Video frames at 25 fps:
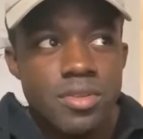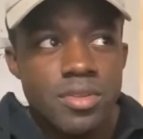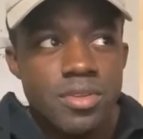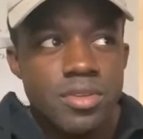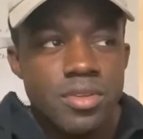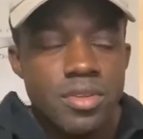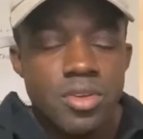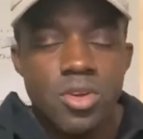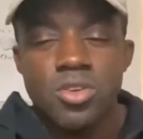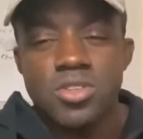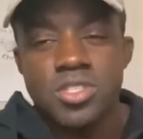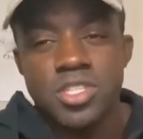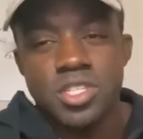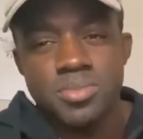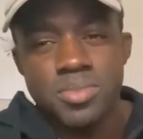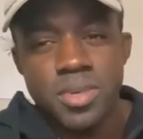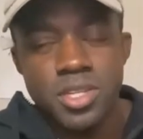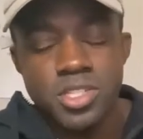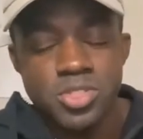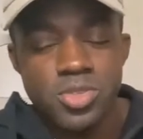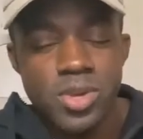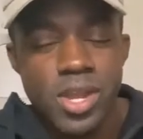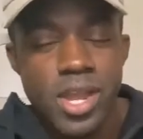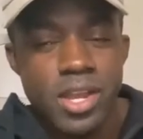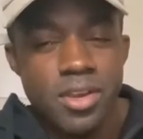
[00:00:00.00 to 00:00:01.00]
Of course, that's
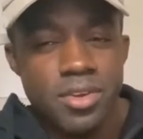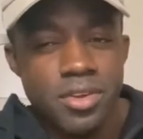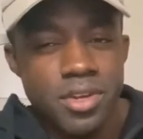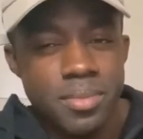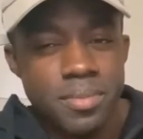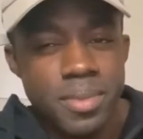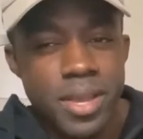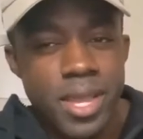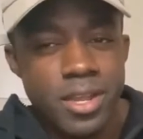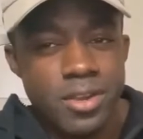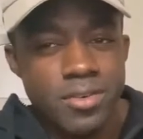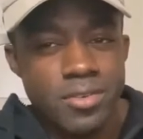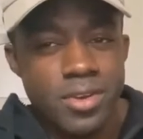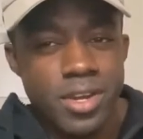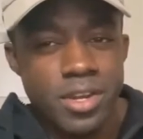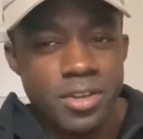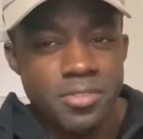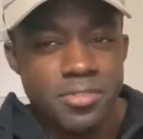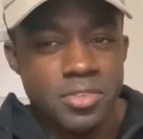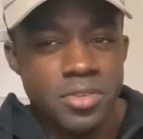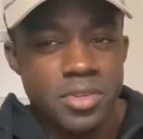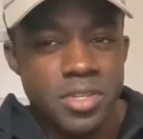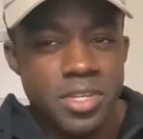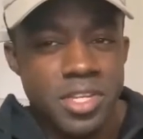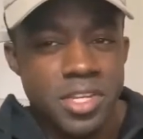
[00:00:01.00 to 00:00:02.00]
my dryer in the background
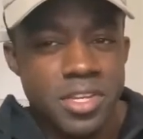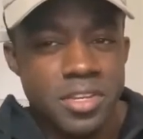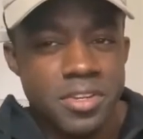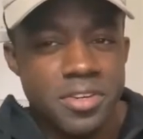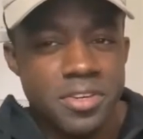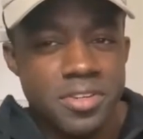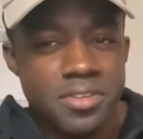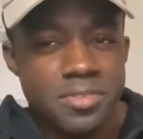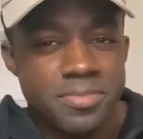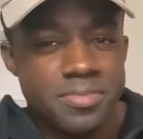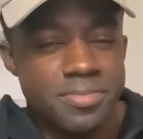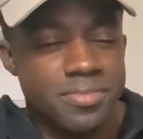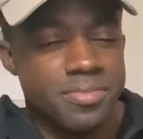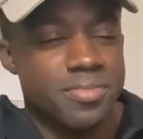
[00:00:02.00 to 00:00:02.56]
if you can hear it.